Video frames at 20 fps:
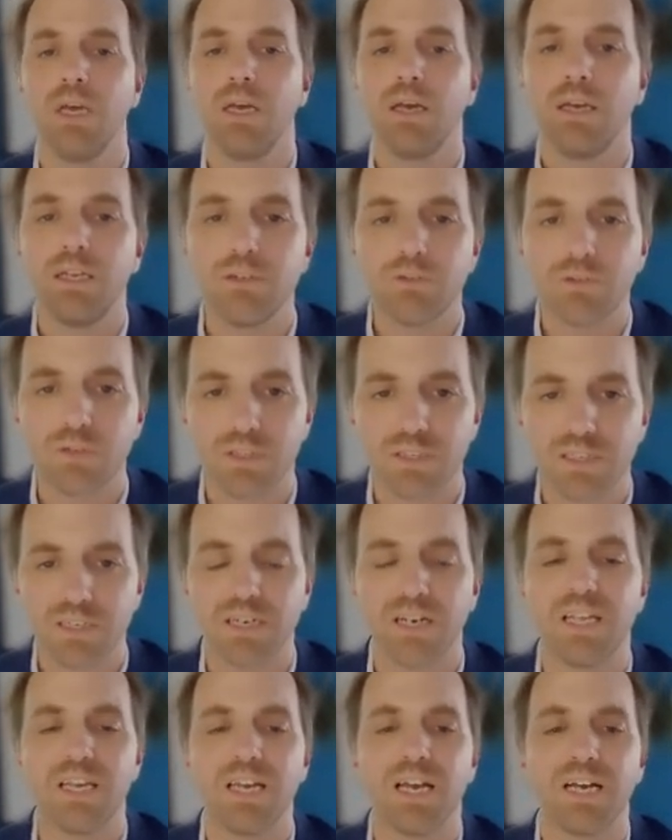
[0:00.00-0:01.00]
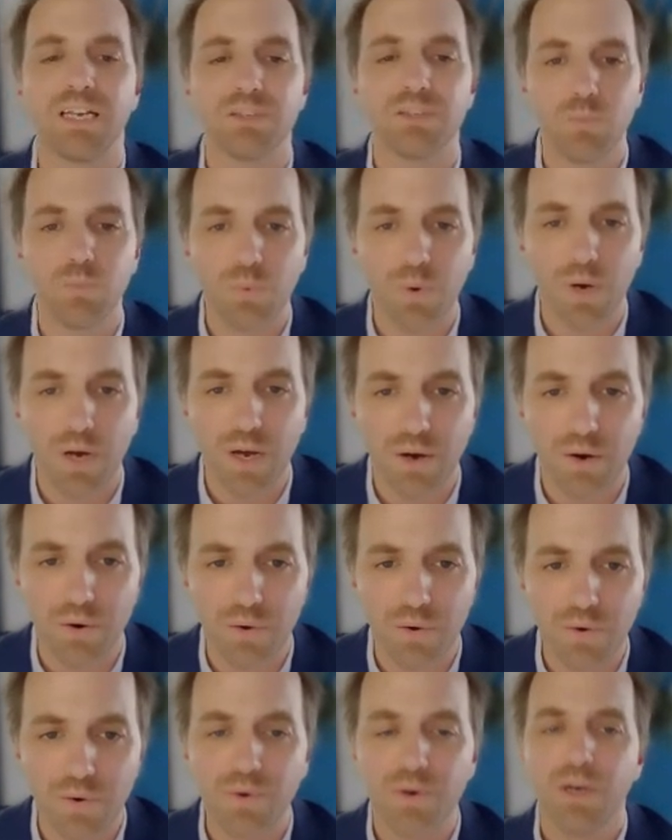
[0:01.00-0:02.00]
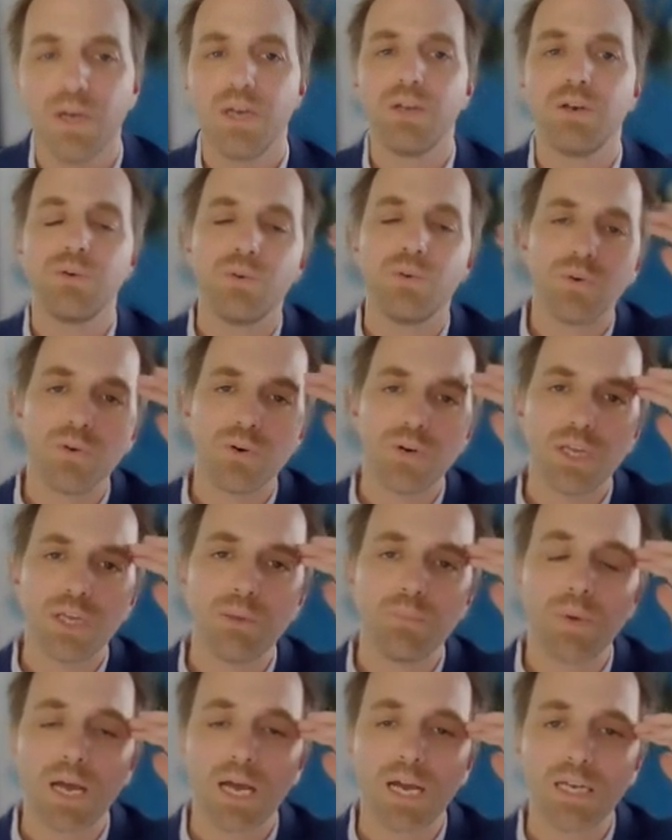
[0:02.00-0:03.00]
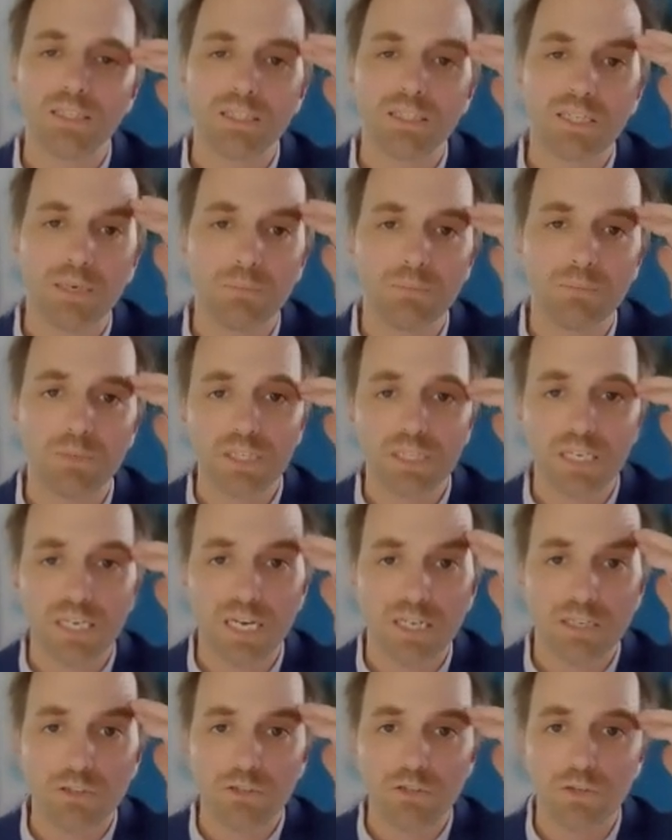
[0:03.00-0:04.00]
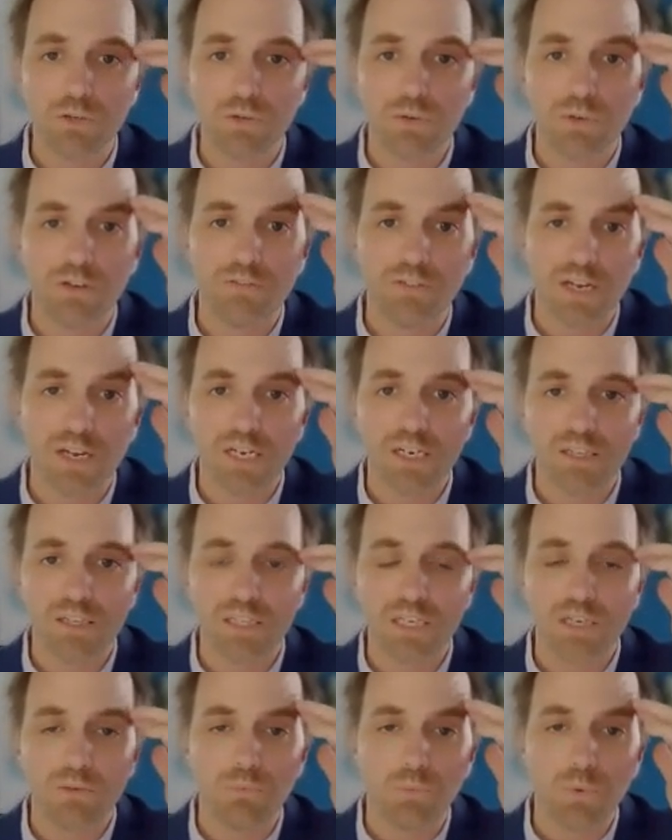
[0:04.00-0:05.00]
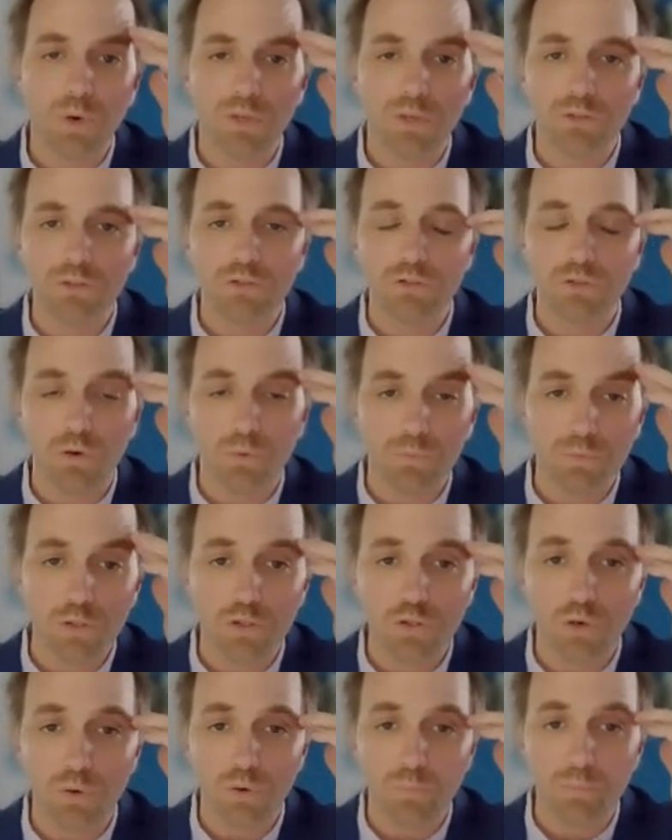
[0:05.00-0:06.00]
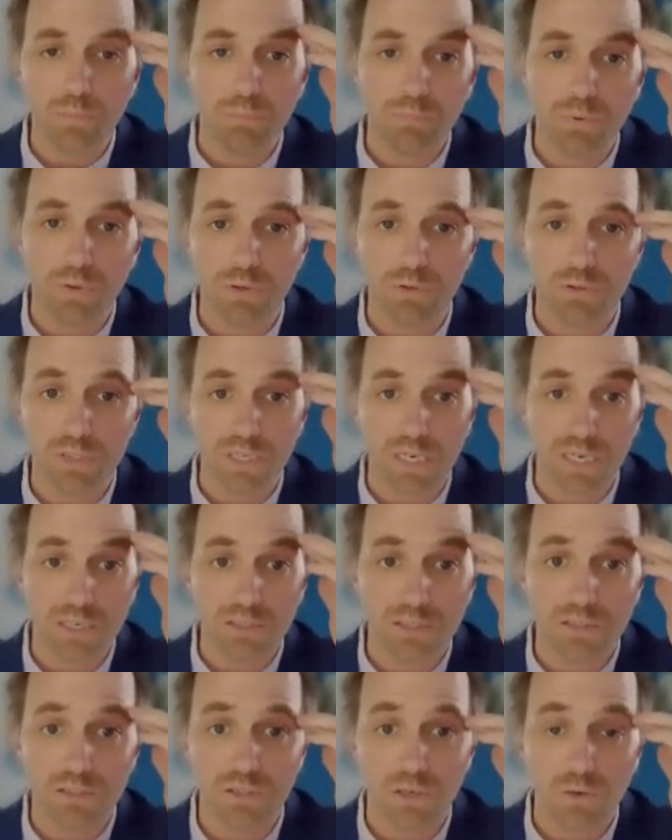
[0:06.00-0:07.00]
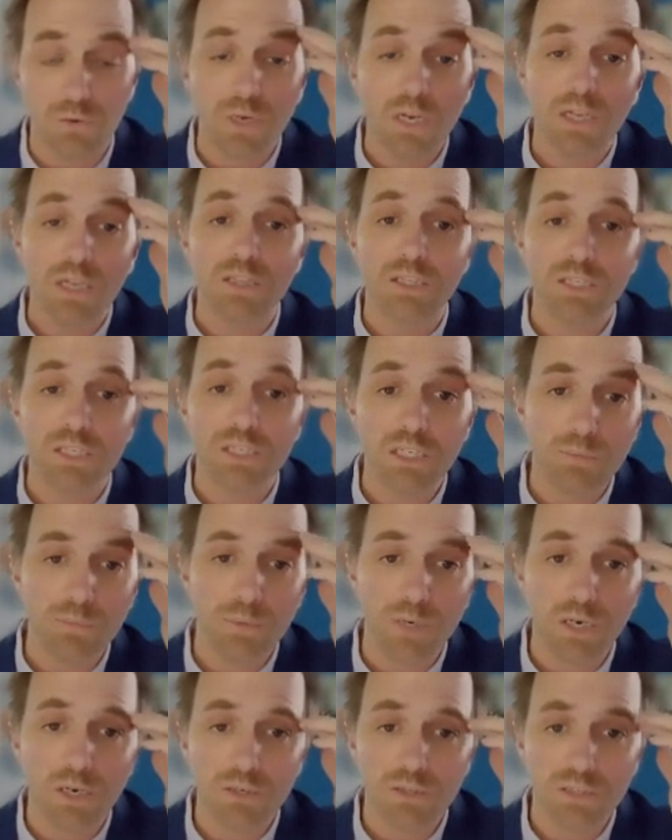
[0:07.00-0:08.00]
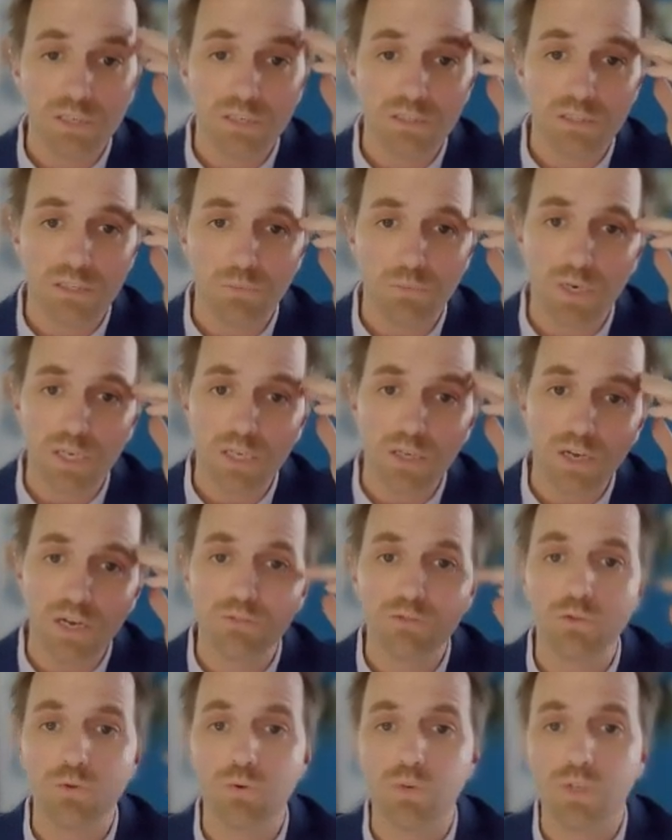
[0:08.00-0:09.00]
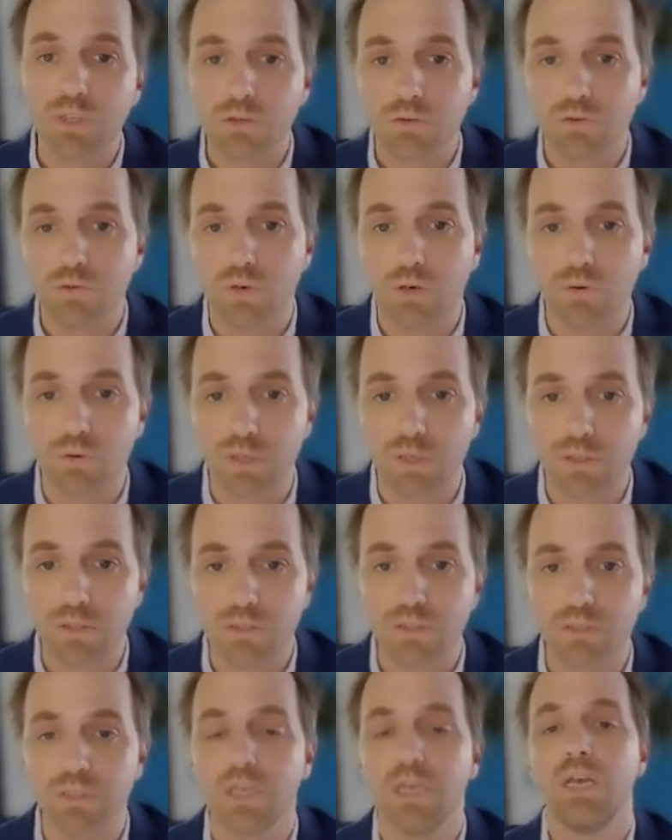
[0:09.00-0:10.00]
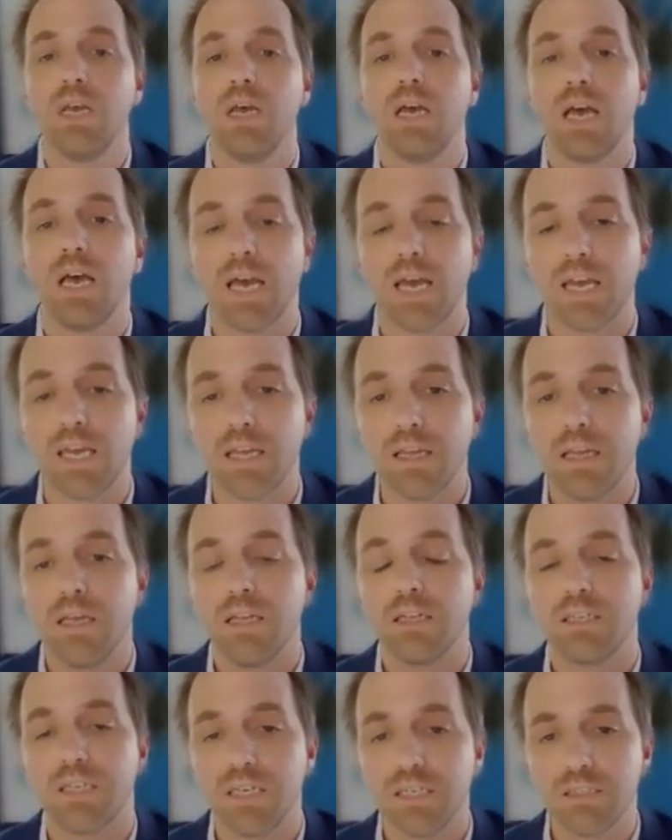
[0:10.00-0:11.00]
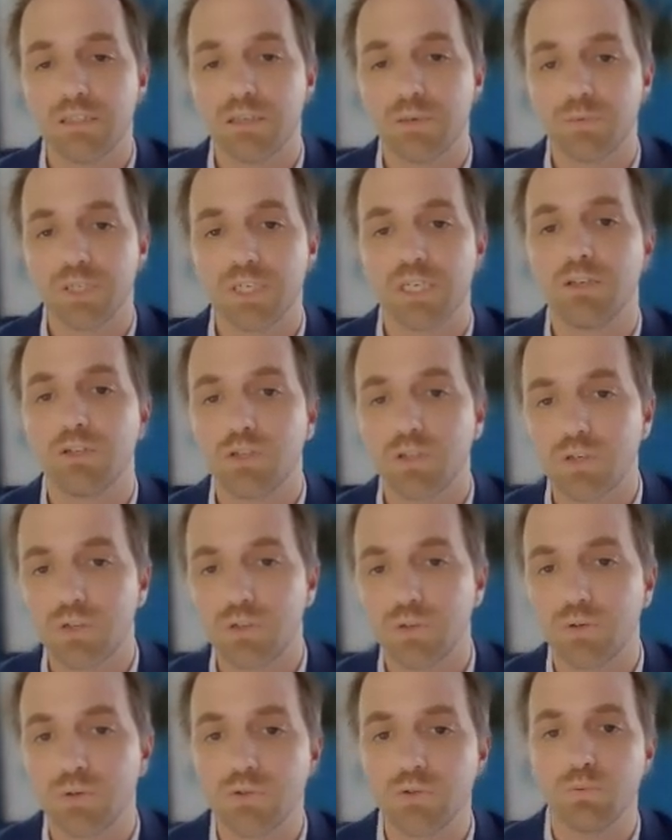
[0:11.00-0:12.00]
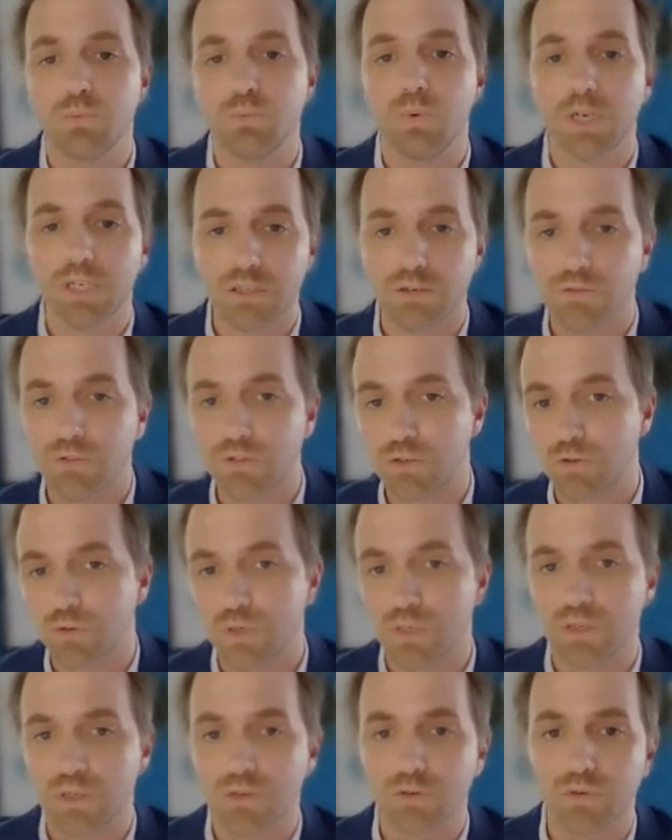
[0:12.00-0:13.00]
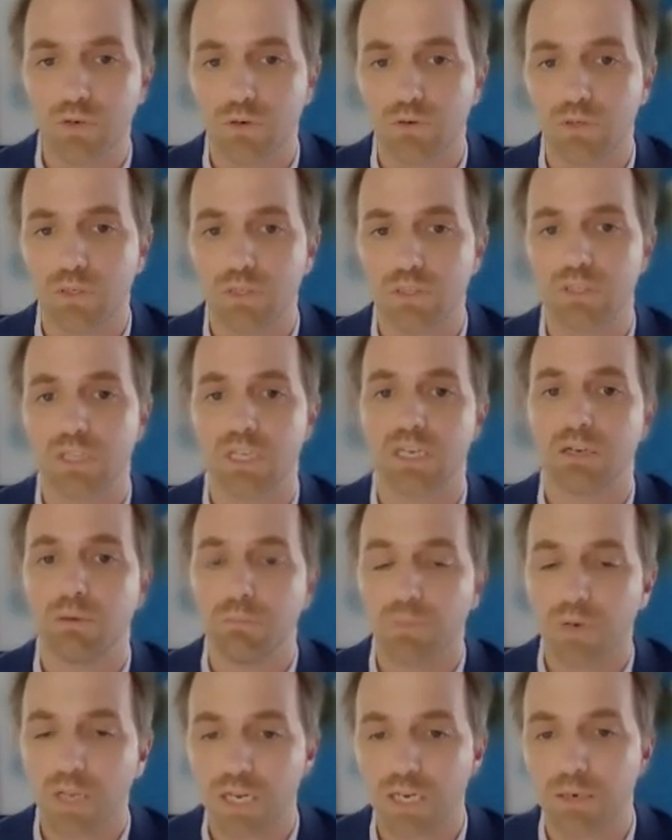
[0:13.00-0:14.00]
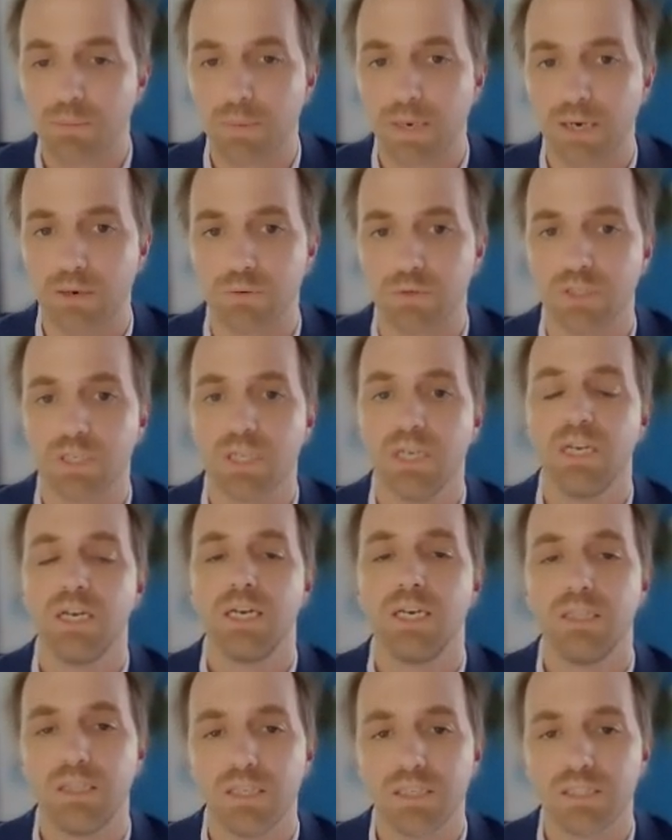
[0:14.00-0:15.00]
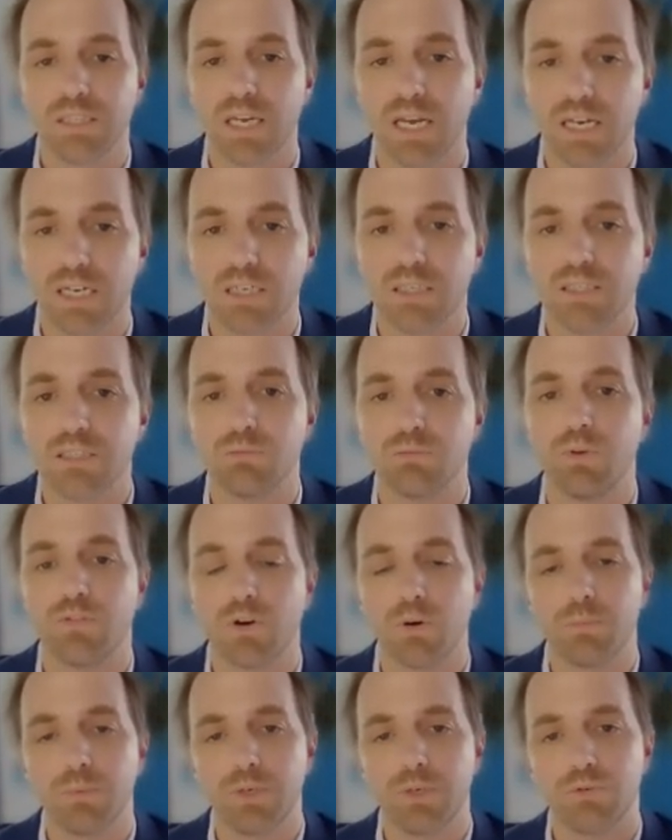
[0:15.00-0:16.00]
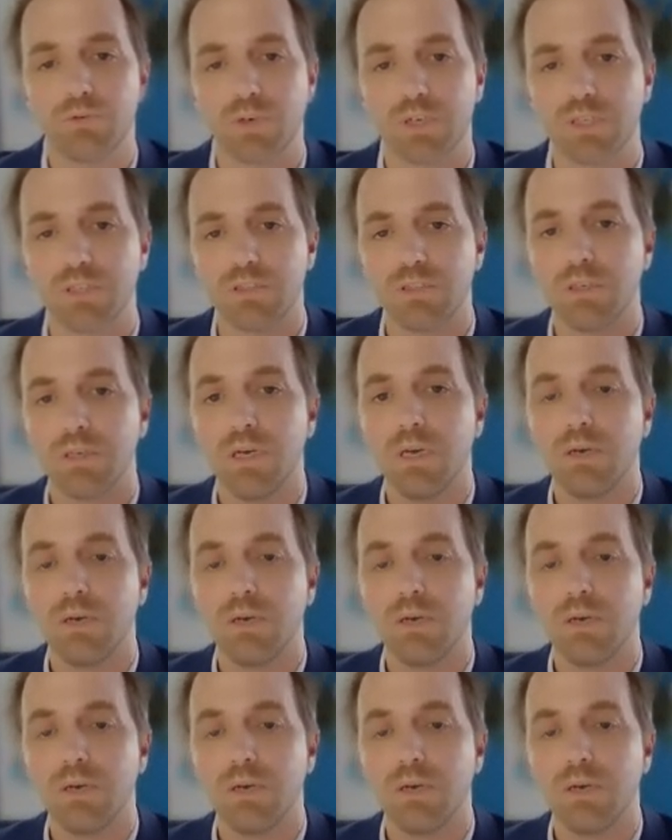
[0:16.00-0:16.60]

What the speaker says: Interestingly as well, NOIB has attempted again to evade the one-stop shop process. So the GDPR says that where you have joint controllers, a data subject can choose which of the joint controllers they complain about. In this case, we've got Pinterest